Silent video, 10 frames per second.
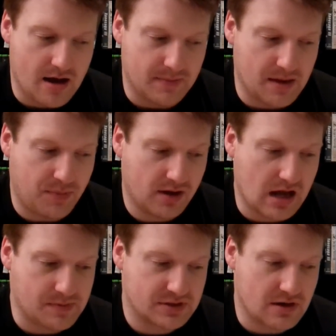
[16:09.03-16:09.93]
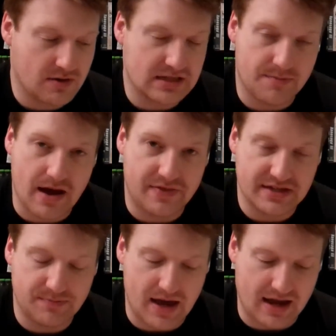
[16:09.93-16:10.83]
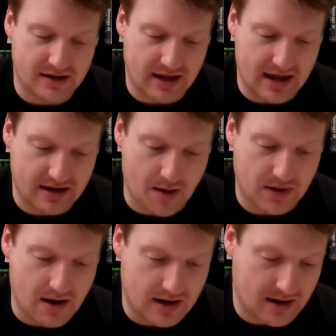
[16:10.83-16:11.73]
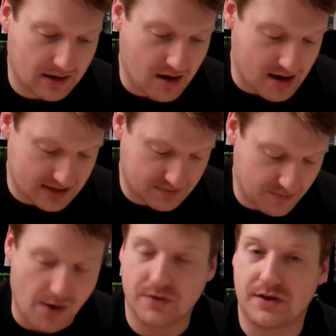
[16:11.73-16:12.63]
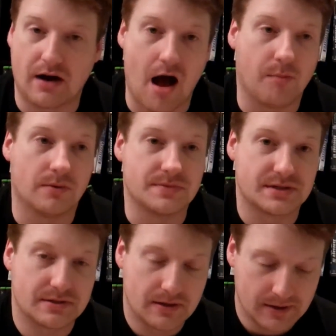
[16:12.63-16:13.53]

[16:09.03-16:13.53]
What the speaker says: it put a couple songs up by this band, and I went out and got both of their albums,